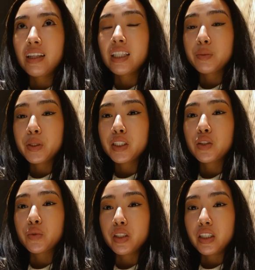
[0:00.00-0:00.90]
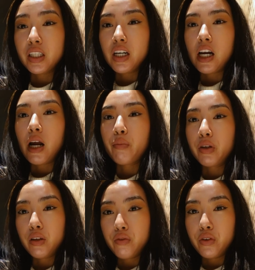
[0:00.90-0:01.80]
This place is really good. I'm
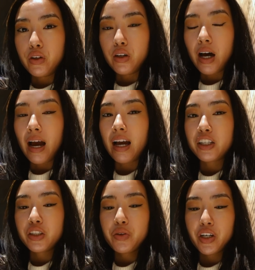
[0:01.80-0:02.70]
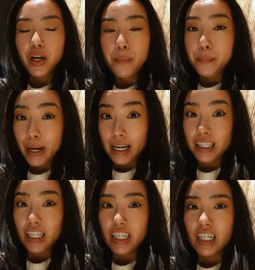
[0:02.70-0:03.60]
really full. I actually want to come
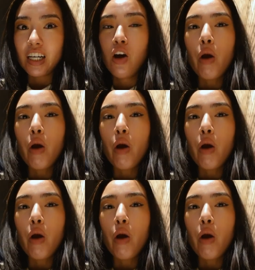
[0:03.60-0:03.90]
back here.